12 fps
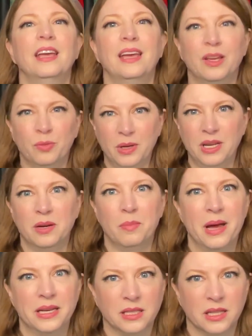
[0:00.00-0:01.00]
And we did a
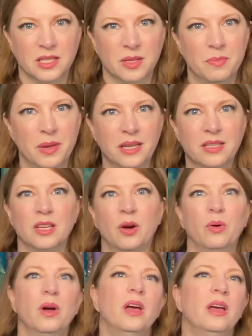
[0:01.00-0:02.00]
mentalism bit.
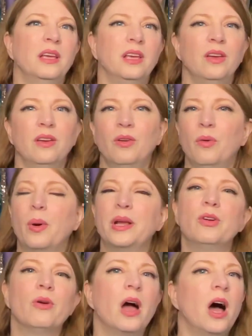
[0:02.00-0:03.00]
So
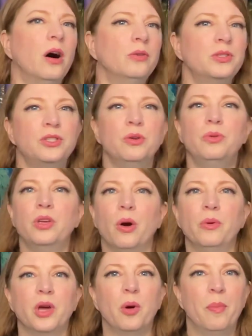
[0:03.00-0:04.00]
when you're a host, you
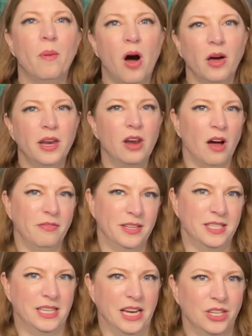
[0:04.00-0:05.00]
yo-yo on and off
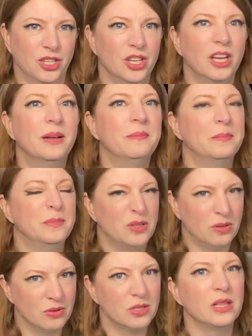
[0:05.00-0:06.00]
the stage.
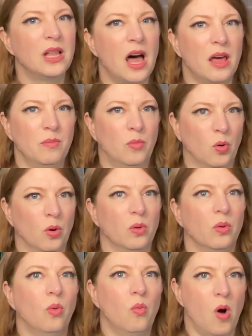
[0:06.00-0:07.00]
So there's a lot
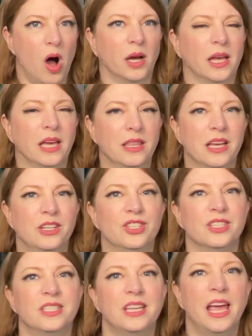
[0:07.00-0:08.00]
more walking than
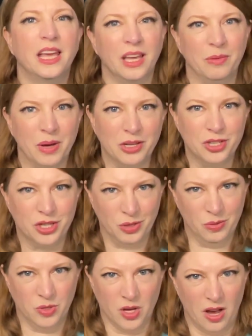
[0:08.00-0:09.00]
just taking my
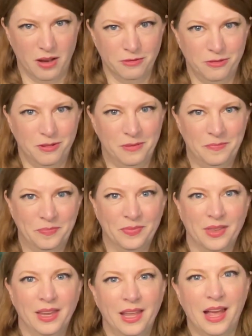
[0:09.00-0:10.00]
shoes off
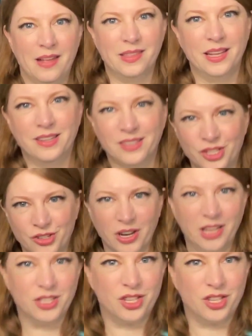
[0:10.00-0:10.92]
and then strut,